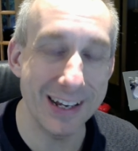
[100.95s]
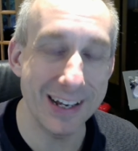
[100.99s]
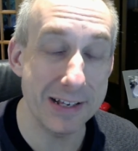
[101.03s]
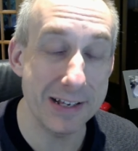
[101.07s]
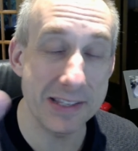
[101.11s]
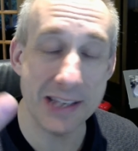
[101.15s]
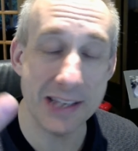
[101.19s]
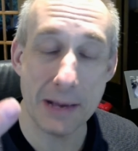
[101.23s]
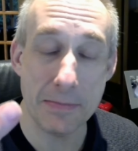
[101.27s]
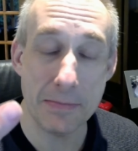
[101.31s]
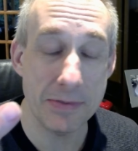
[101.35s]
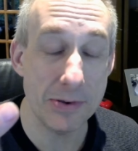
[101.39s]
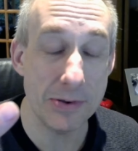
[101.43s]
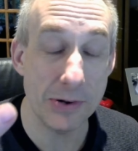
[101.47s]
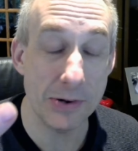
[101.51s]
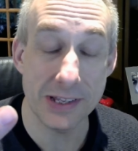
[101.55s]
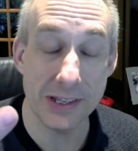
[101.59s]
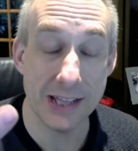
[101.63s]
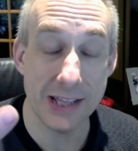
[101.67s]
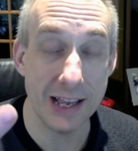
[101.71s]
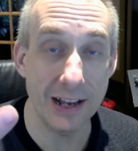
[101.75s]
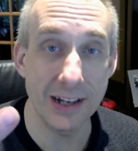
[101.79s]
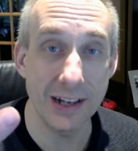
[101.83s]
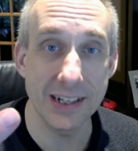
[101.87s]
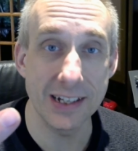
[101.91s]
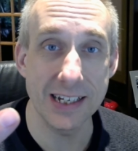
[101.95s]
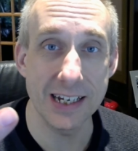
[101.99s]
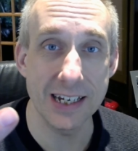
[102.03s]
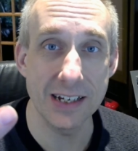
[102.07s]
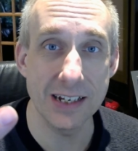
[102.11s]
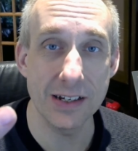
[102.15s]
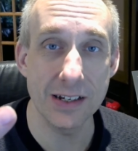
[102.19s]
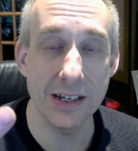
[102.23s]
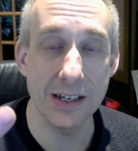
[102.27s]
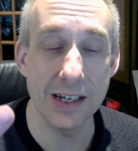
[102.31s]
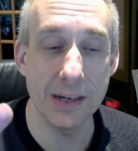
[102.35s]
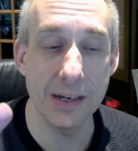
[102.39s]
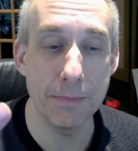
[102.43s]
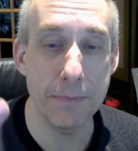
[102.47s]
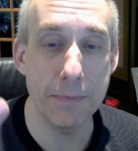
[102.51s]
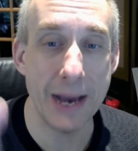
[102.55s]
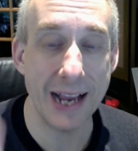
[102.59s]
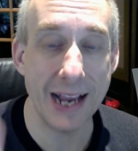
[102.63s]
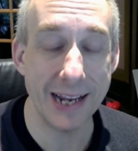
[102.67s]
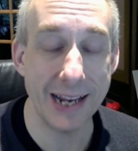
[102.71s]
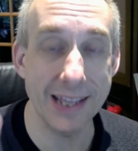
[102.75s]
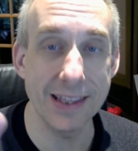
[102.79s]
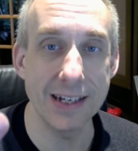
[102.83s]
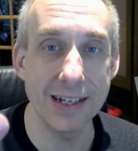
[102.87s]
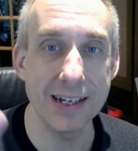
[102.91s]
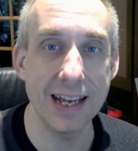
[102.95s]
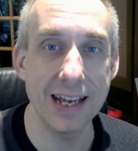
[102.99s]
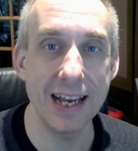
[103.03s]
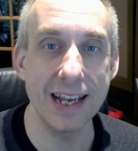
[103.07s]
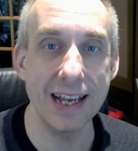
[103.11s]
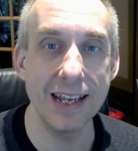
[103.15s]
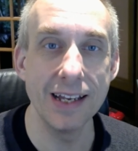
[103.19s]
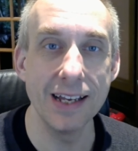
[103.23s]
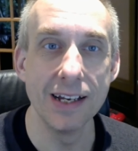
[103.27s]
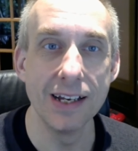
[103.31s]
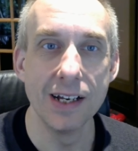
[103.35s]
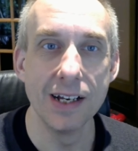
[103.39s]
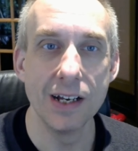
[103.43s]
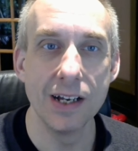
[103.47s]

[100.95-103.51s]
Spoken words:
same sort of thing I did back in the day